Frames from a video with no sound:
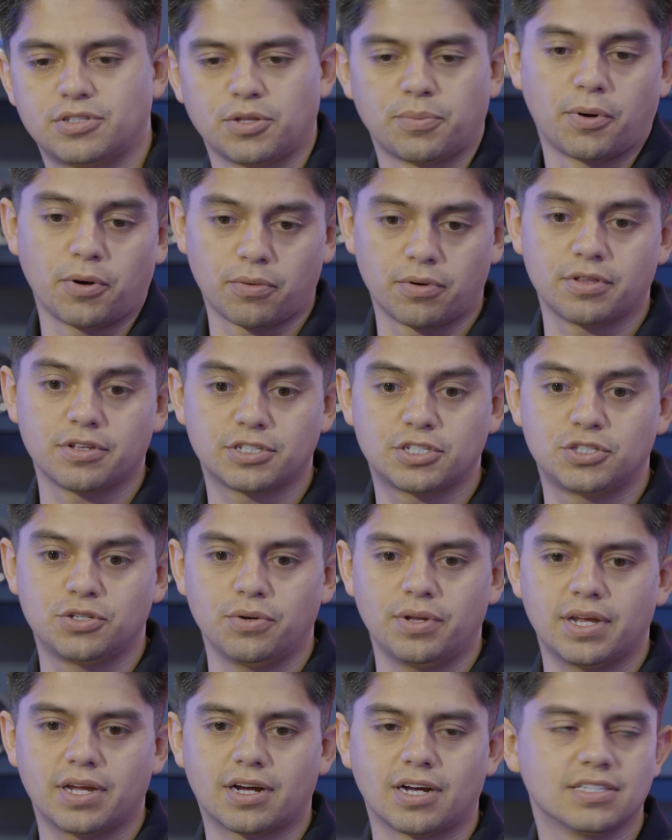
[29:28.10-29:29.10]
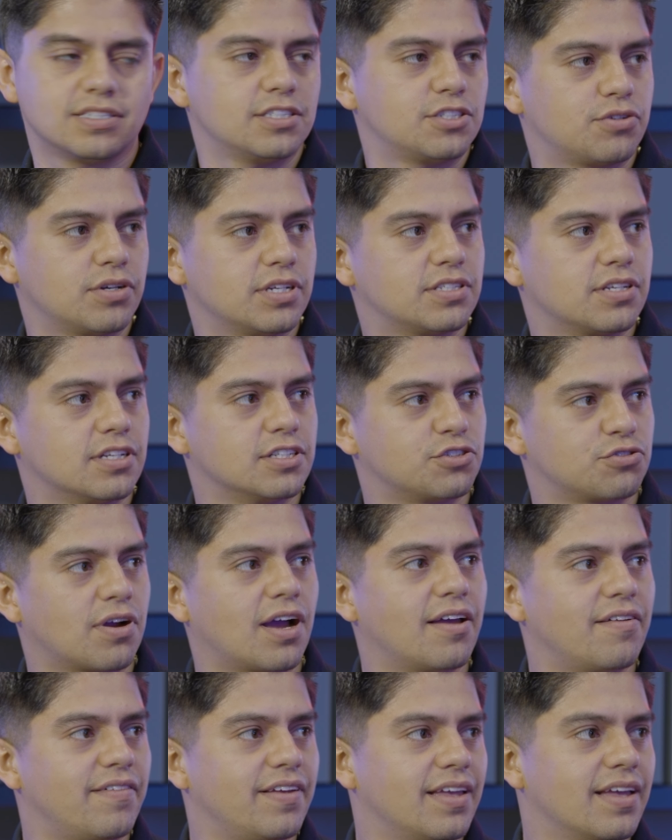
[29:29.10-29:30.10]
point where the student concentrates on
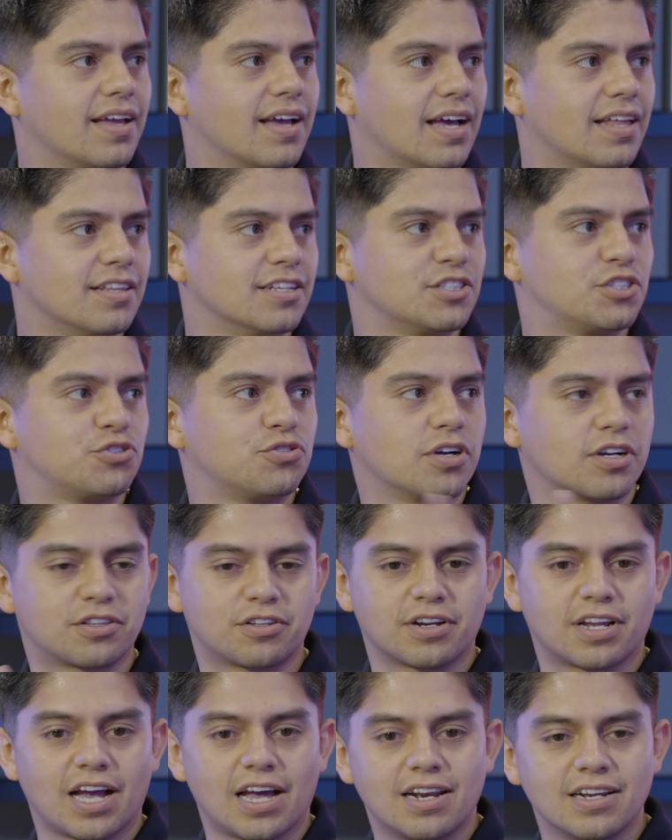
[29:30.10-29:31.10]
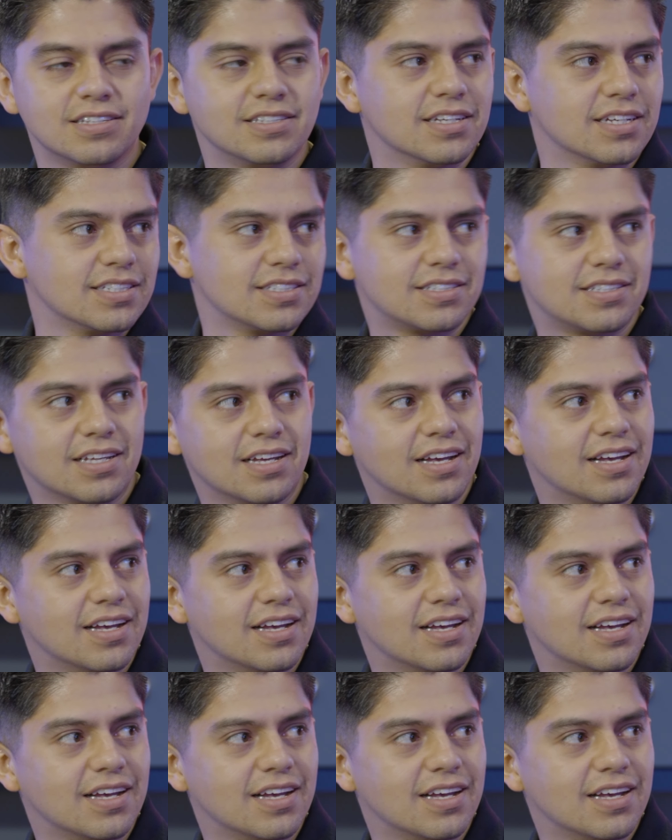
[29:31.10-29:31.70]
driving and the instructor kind of does